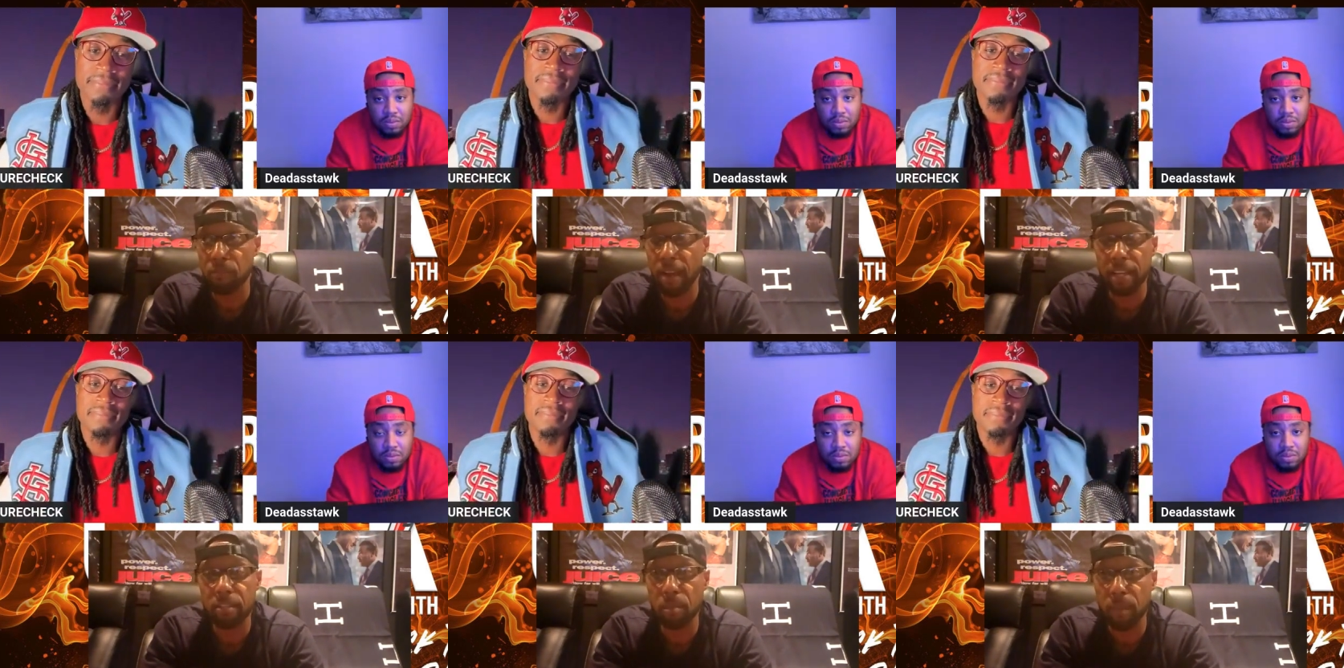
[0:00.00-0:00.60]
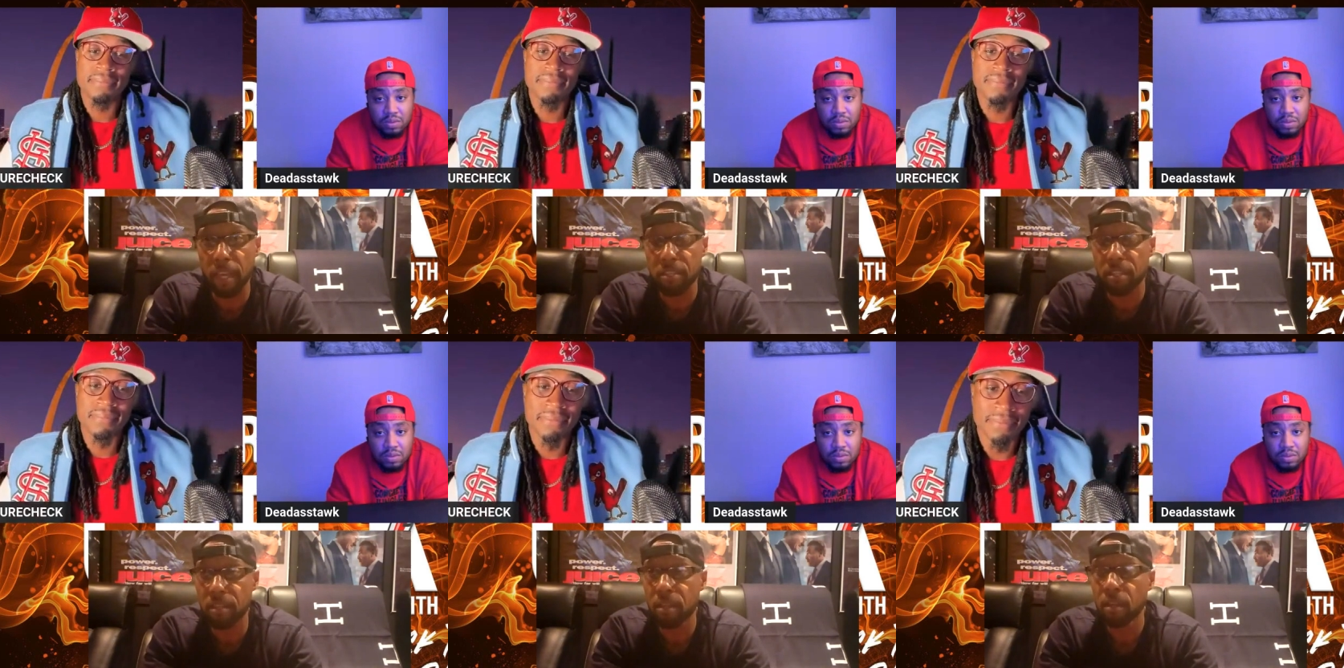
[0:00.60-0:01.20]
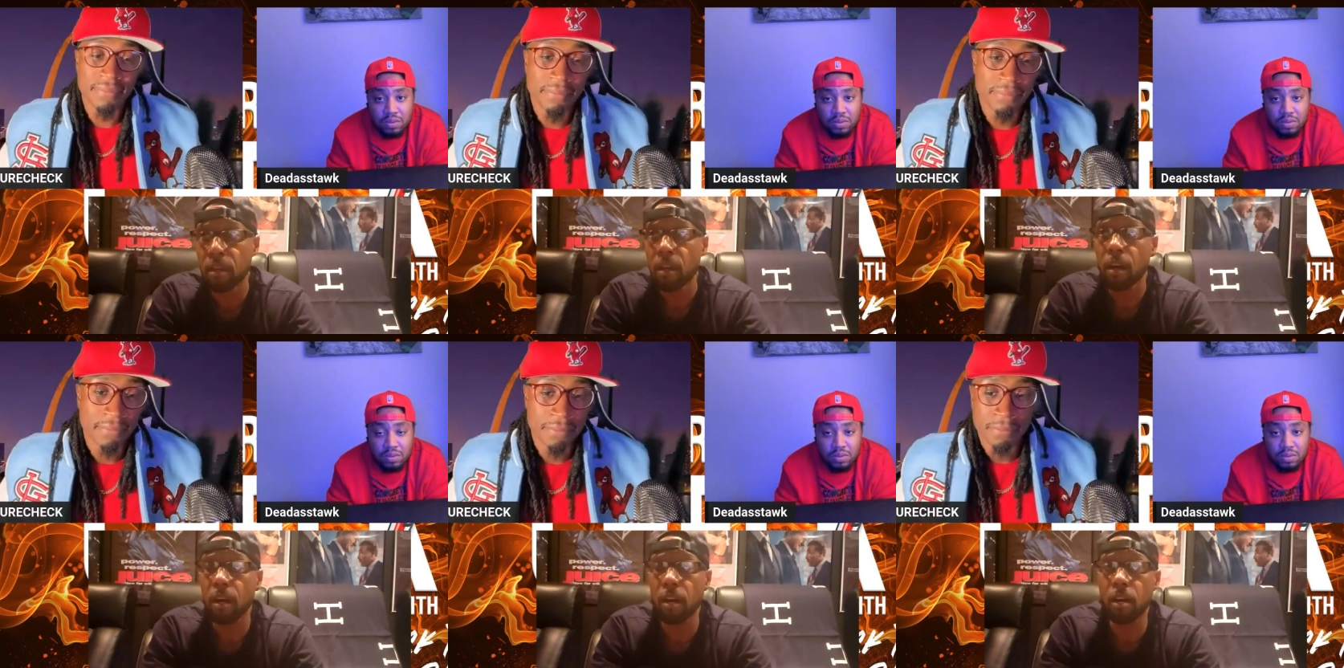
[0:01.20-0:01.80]
Speaker 1: Frack is amazing.
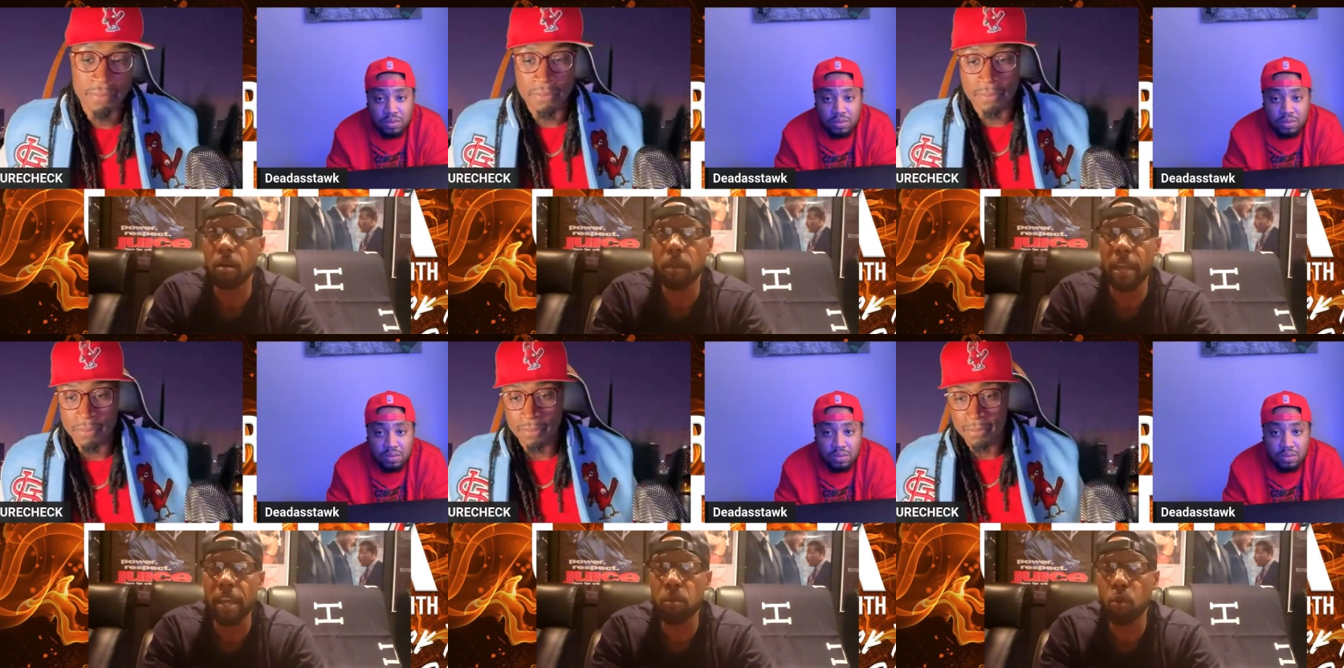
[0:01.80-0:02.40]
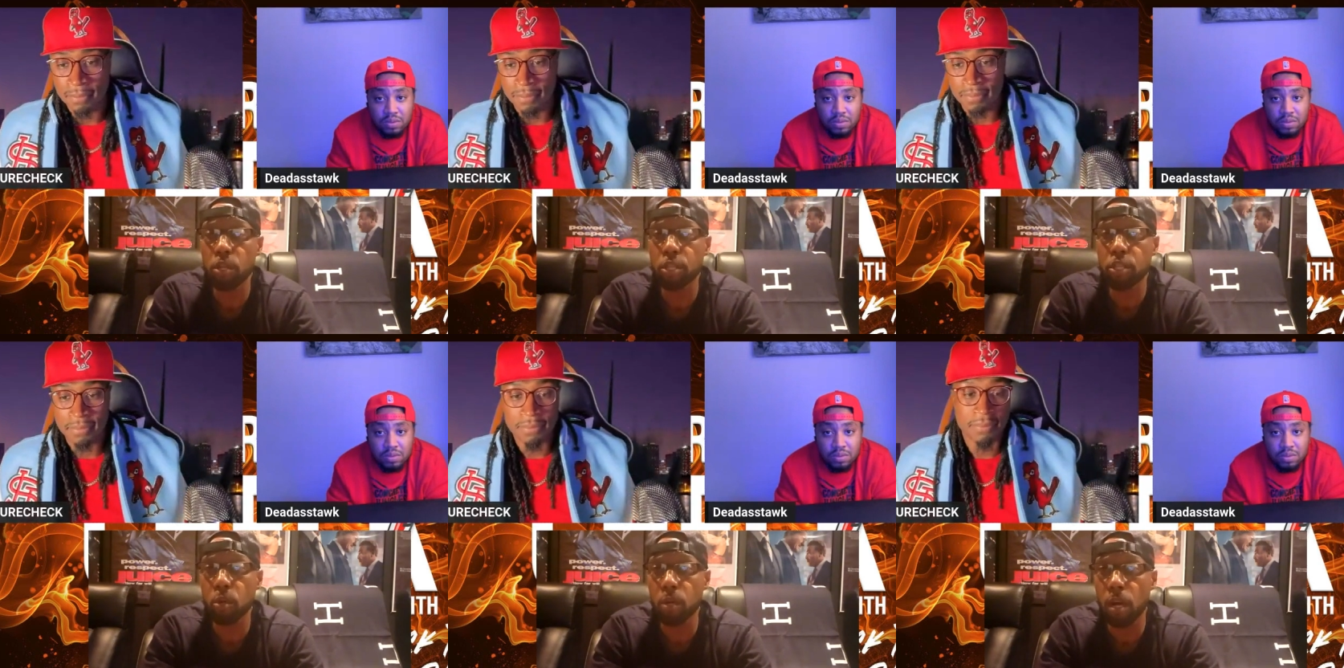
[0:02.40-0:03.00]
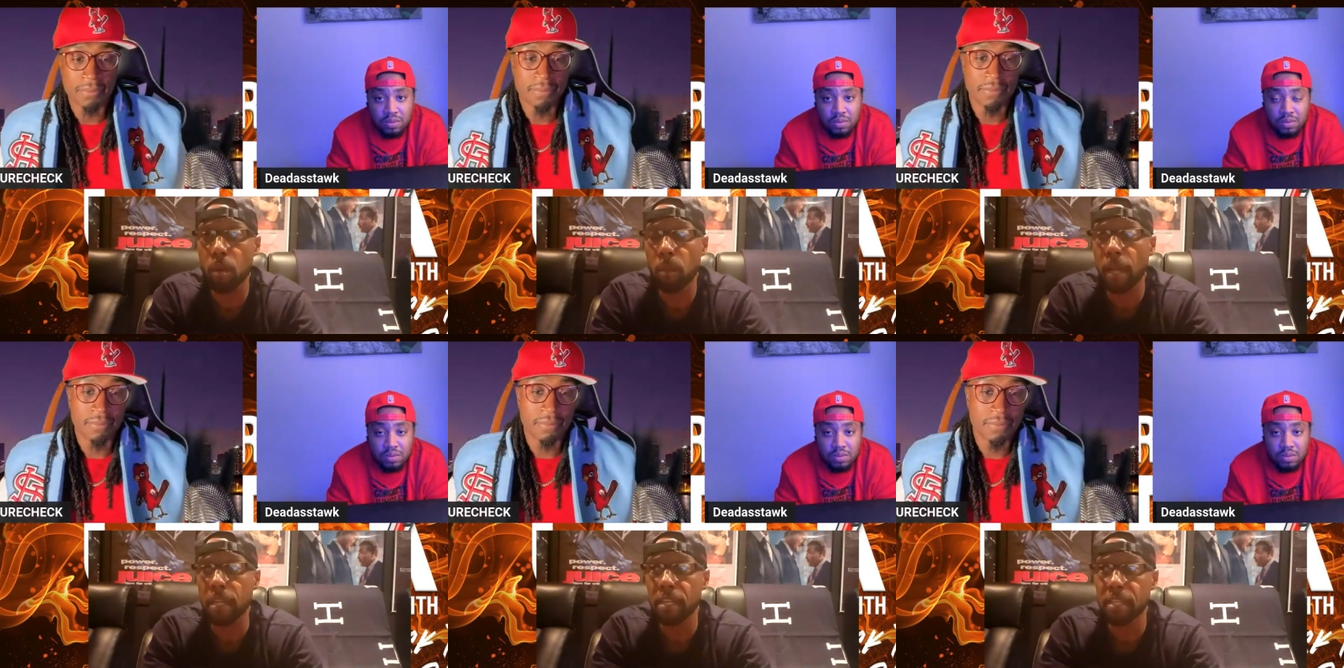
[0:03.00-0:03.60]
Um, a Ward showed
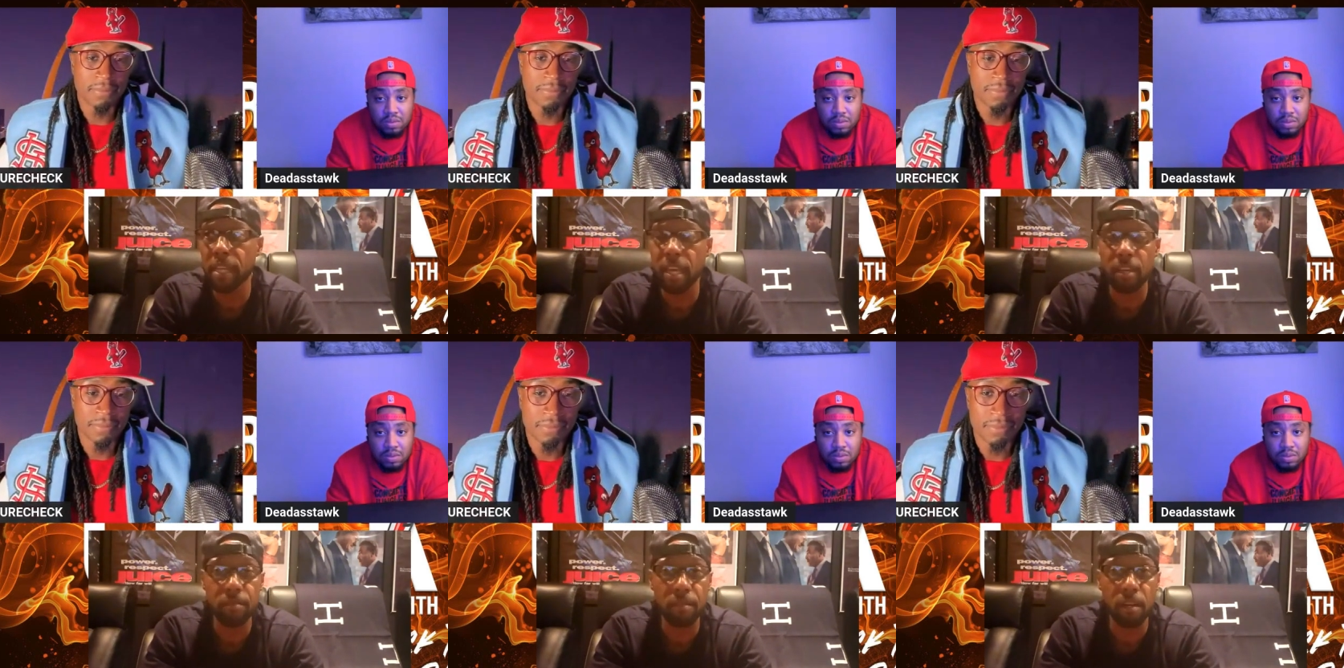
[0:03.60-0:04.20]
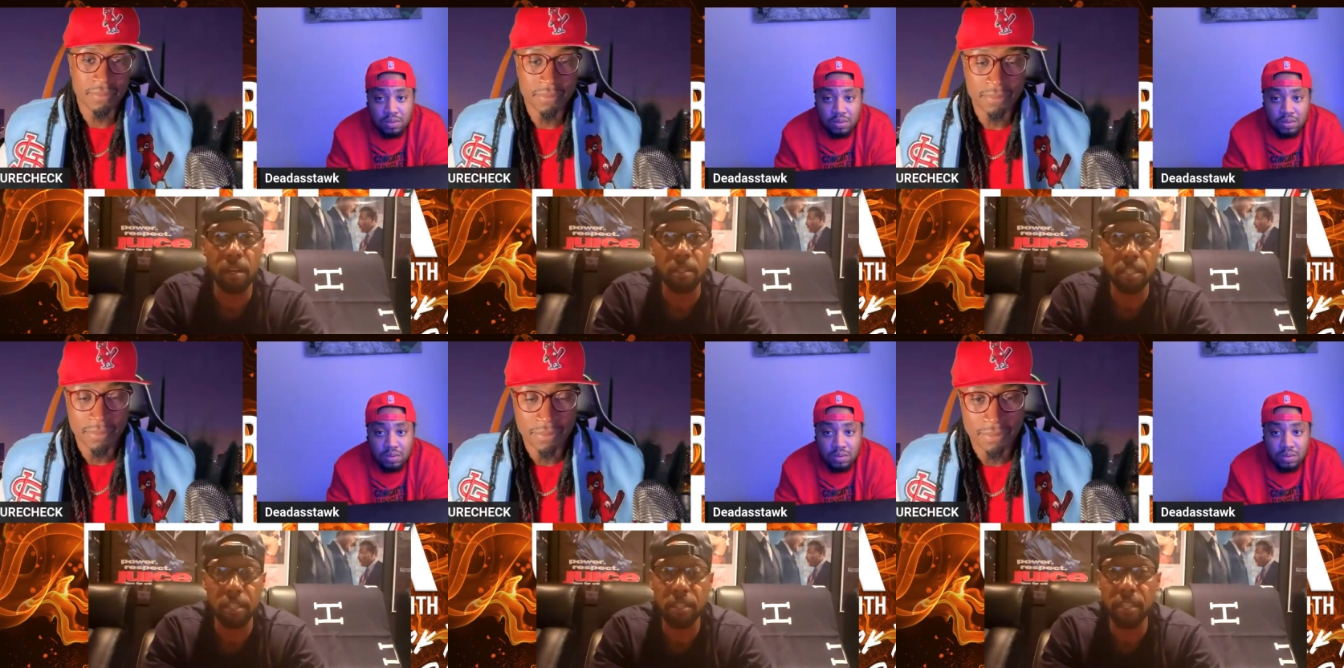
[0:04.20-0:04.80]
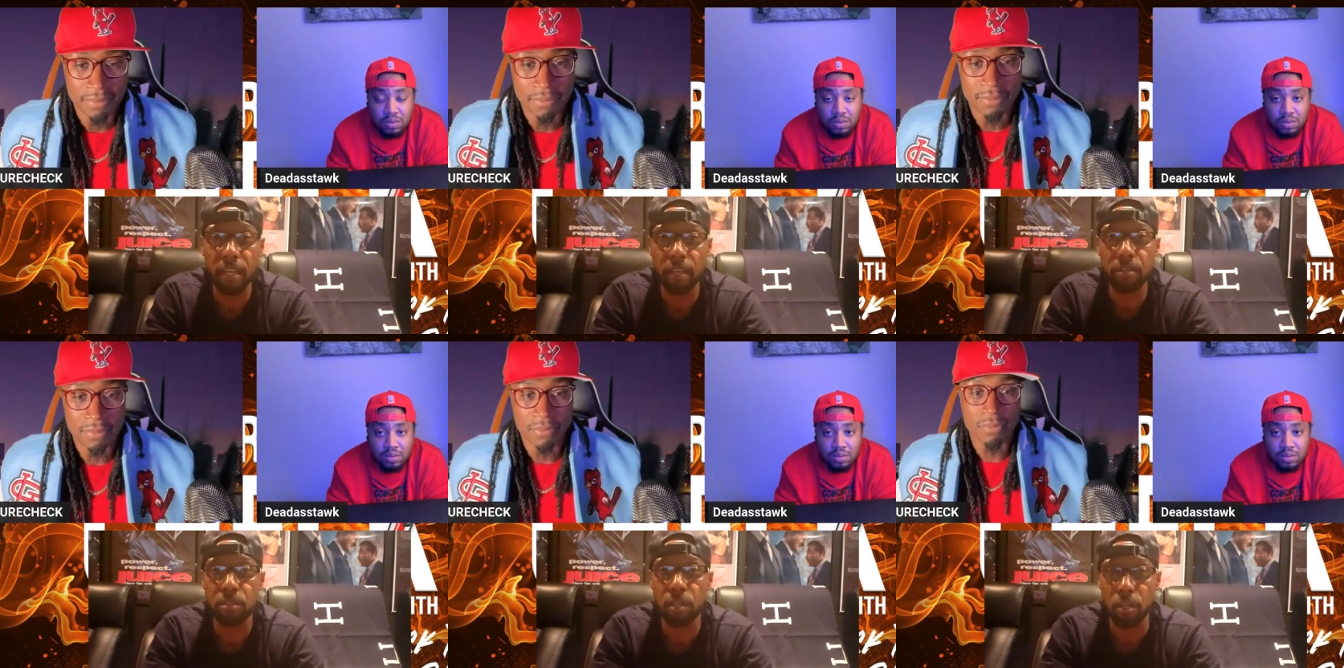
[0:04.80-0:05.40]
up and he gave uh,
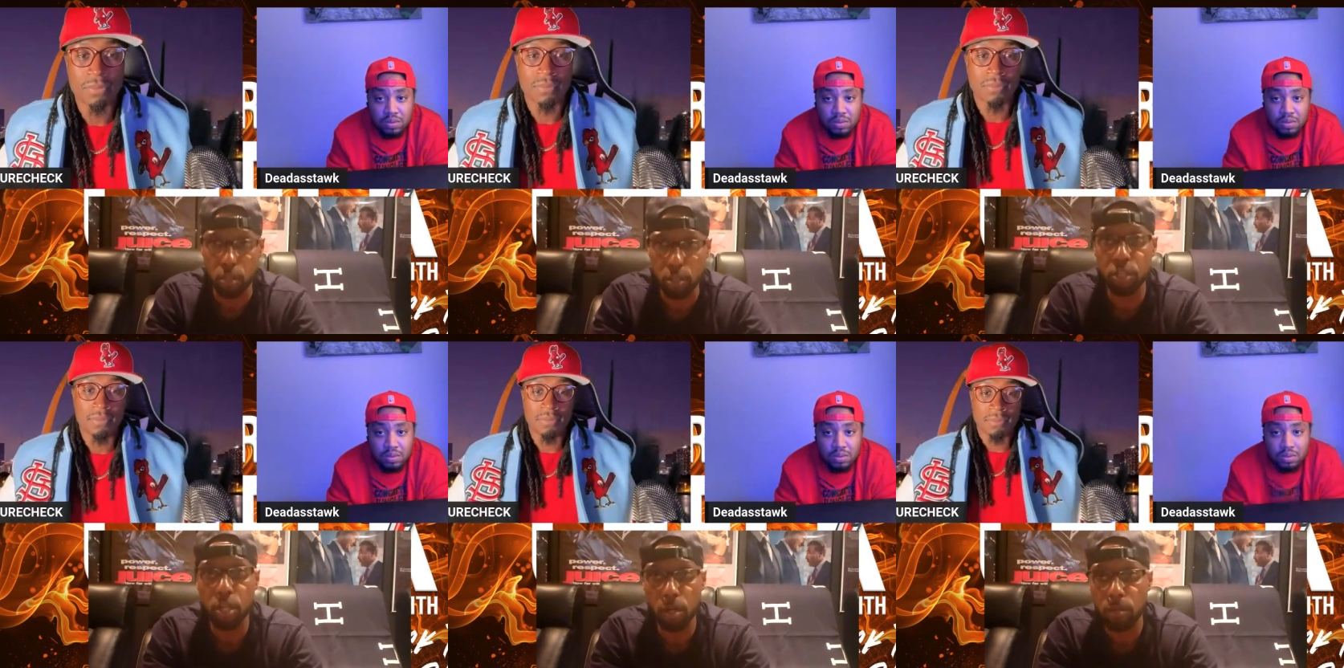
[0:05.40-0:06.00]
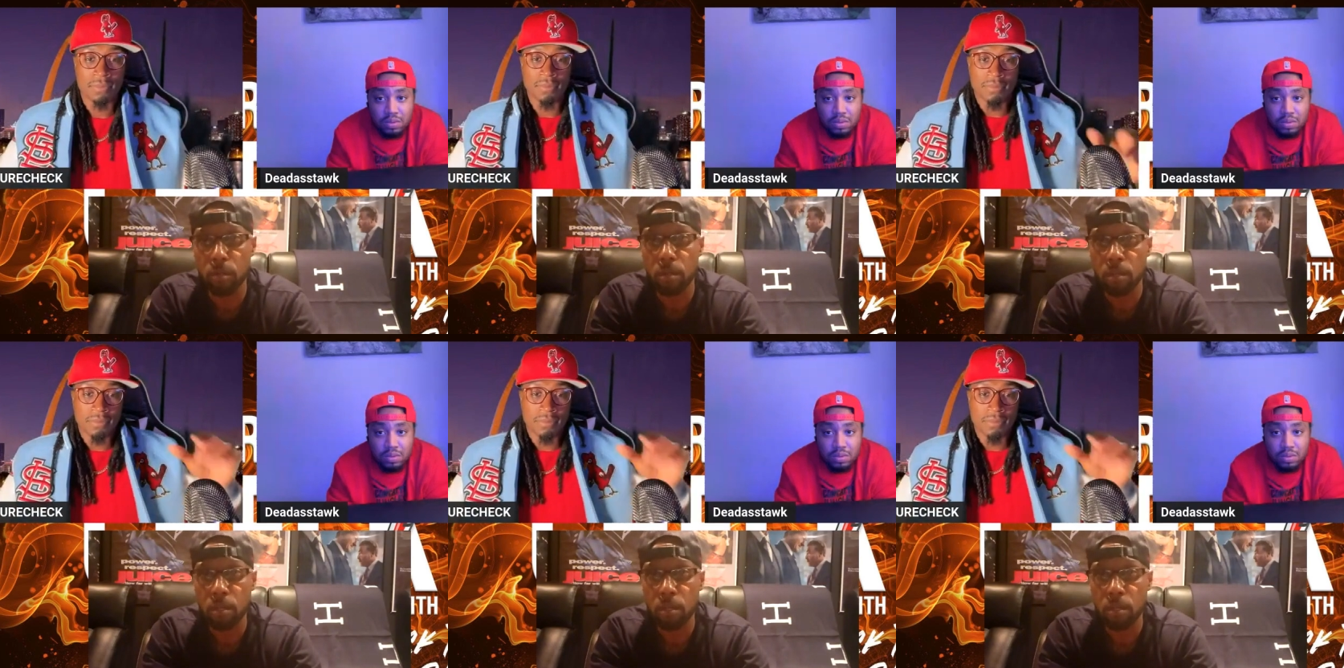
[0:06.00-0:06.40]
GTX a good show,